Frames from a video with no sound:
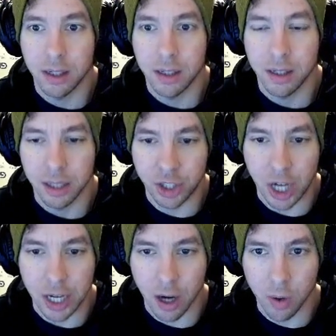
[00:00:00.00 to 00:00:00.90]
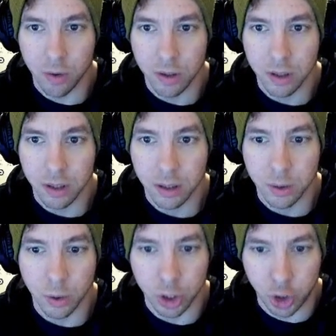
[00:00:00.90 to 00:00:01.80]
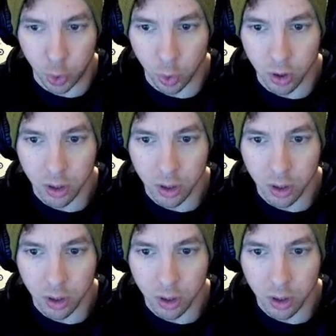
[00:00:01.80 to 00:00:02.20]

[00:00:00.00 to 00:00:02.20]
a Shaco with a Jewel.